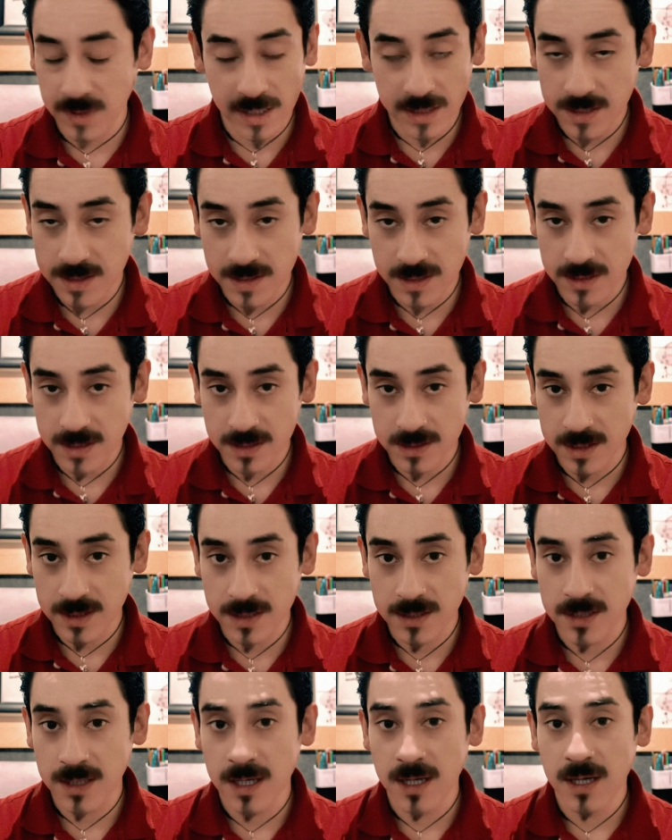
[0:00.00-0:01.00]
anything like
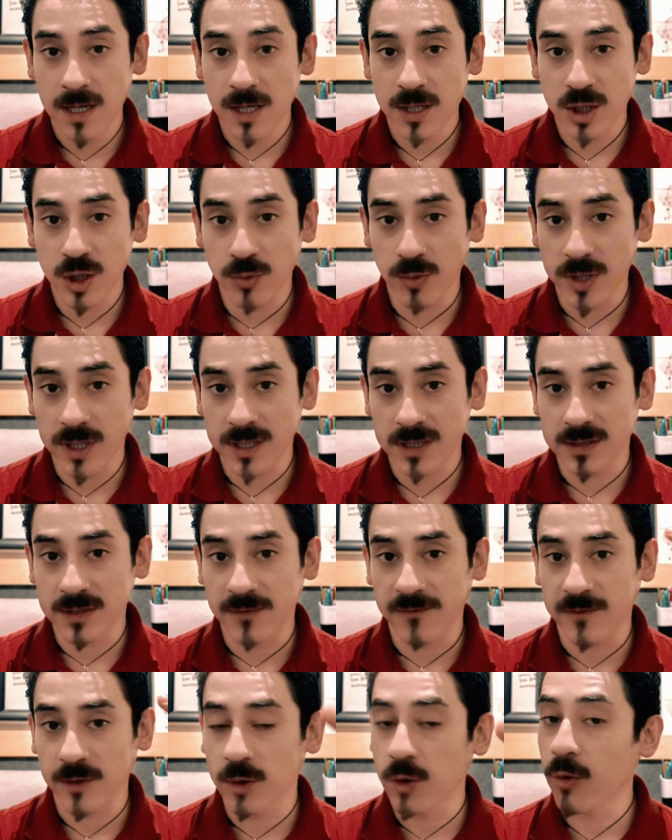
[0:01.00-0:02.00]
that, you want to get the
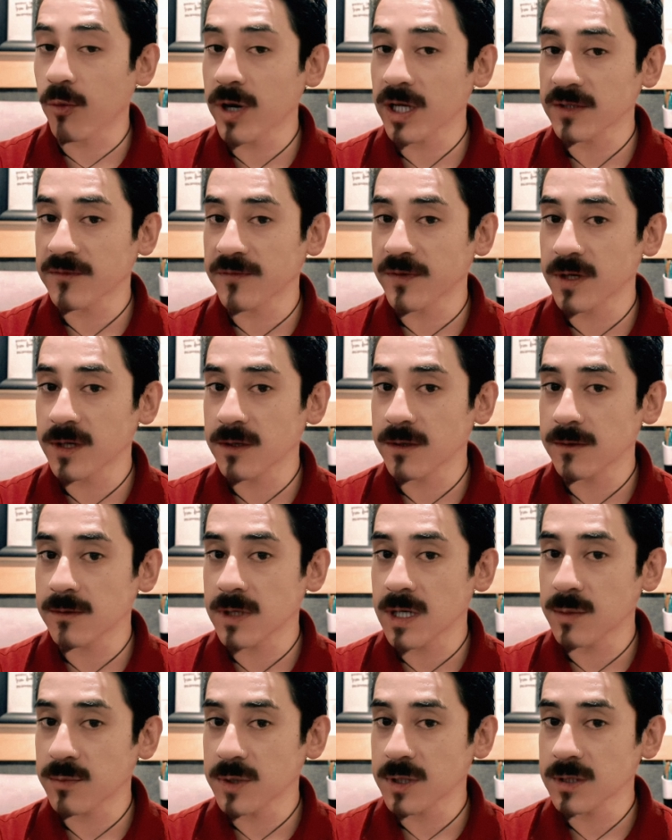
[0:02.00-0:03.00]
correct finger
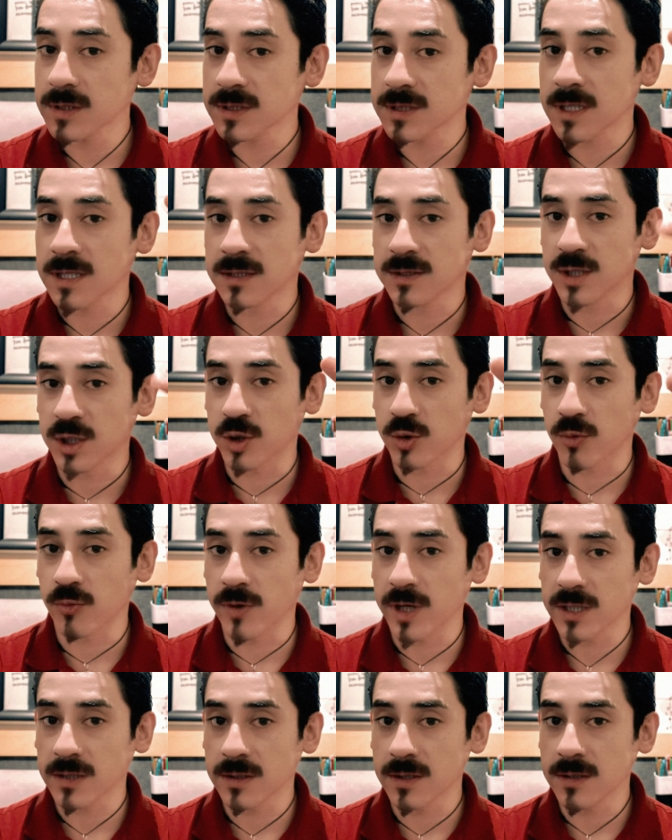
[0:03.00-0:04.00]
numbers, the
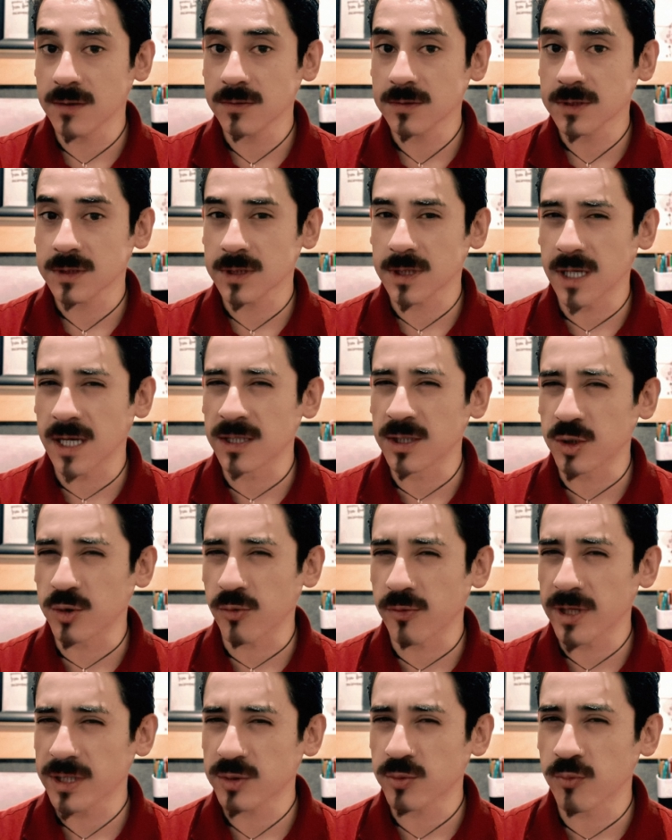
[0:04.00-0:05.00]
correct notes, and the
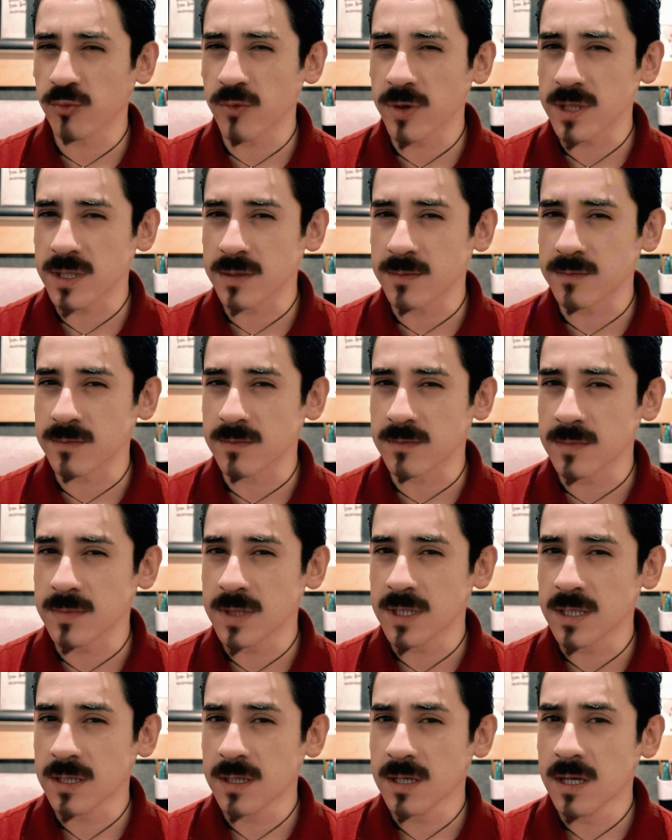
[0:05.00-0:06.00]
correct rhythm.
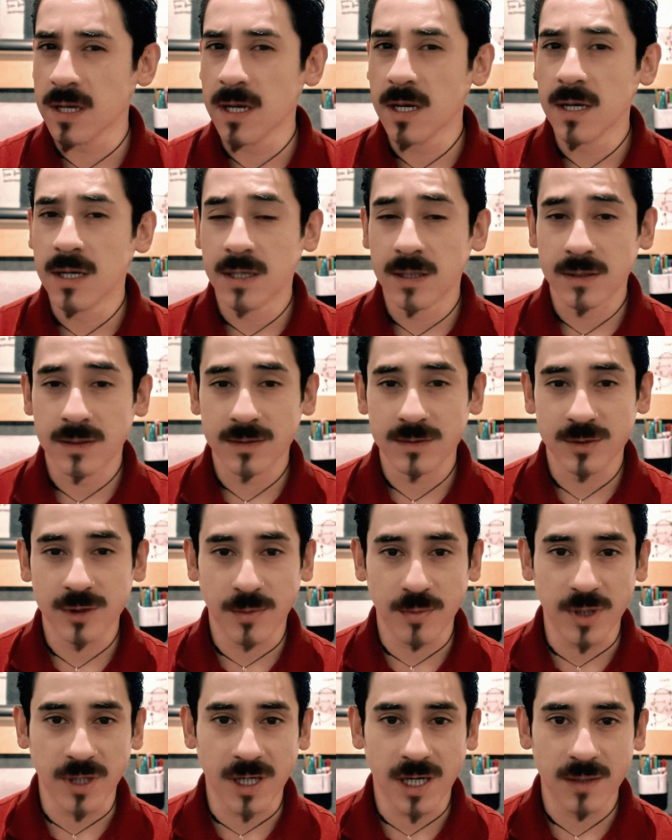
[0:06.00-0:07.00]

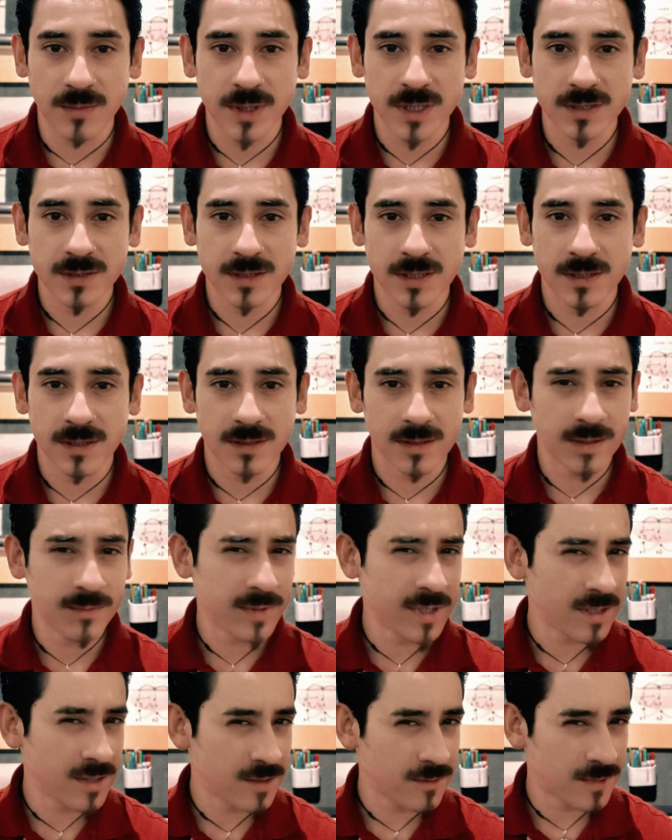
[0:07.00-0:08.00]
Drop a comment, let
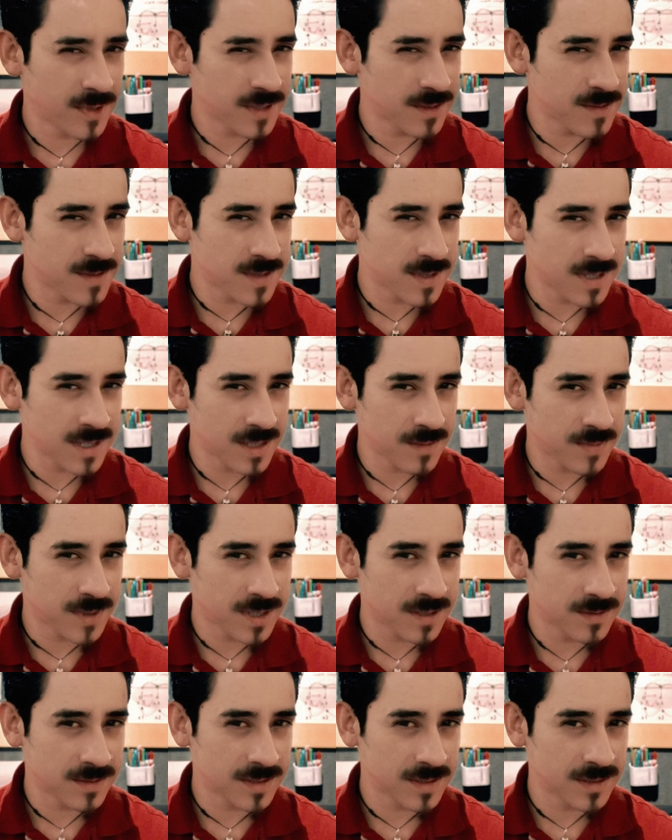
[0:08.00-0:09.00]
me know what you think
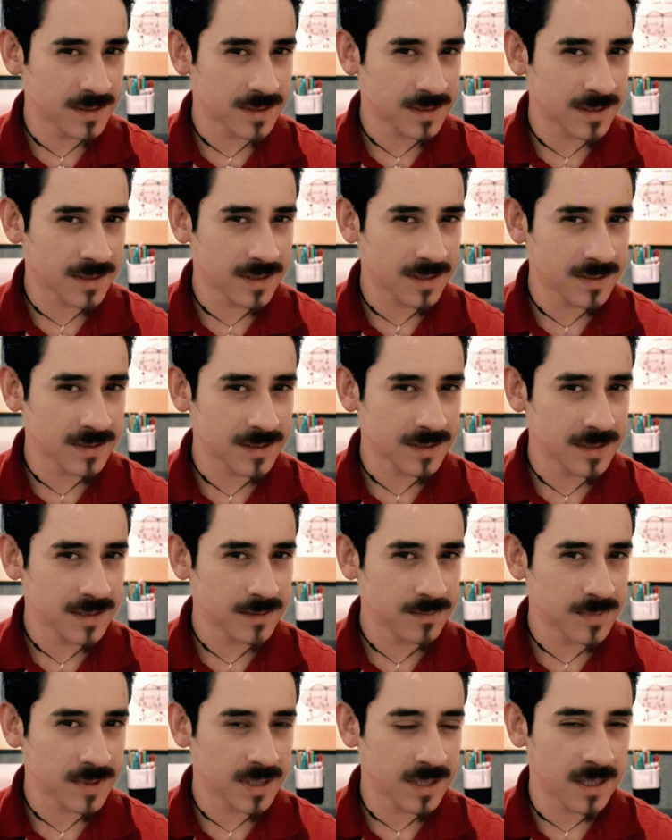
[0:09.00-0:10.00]
about this
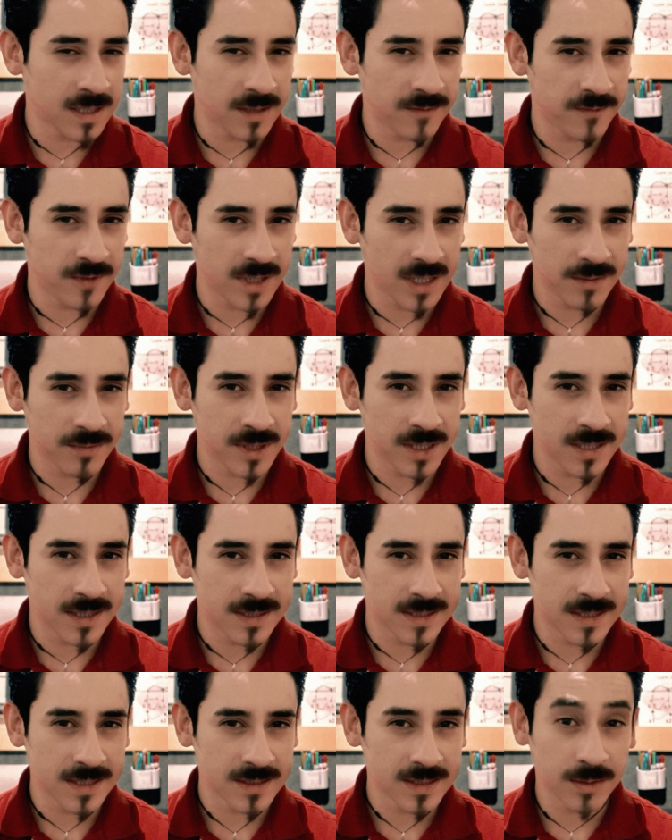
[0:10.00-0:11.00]
concept, and if you have any
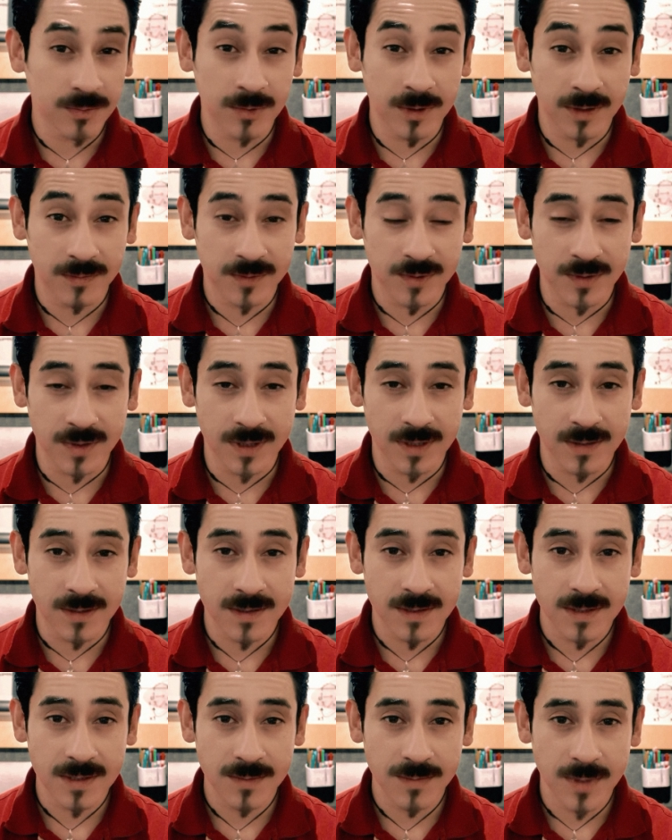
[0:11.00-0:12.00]
ideas, I would love to hear
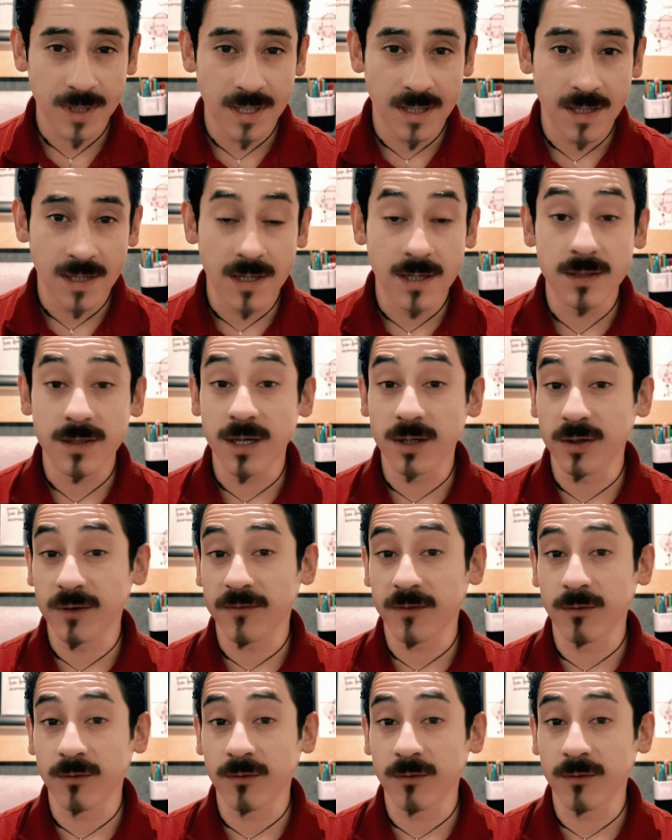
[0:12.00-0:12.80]
them. Thank you